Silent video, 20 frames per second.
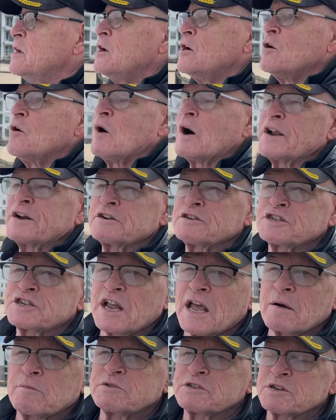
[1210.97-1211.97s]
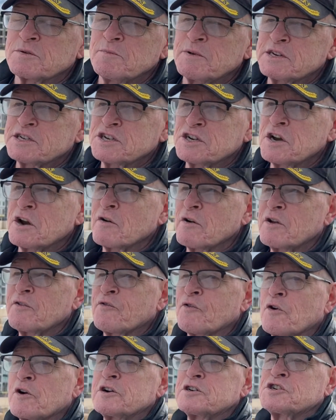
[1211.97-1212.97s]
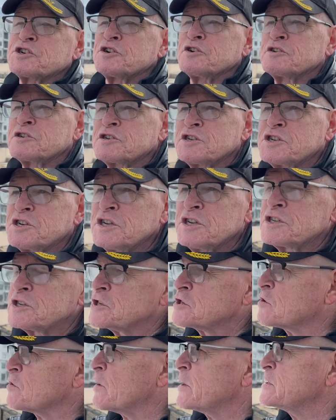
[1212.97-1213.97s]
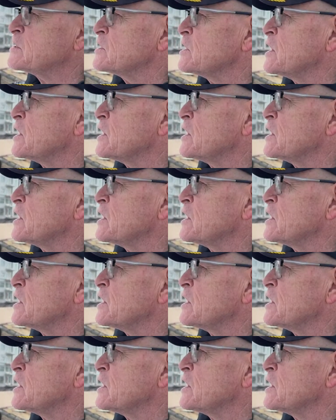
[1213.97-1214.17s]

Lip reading: who I understand was a missionary for our Church of Jesus Christ of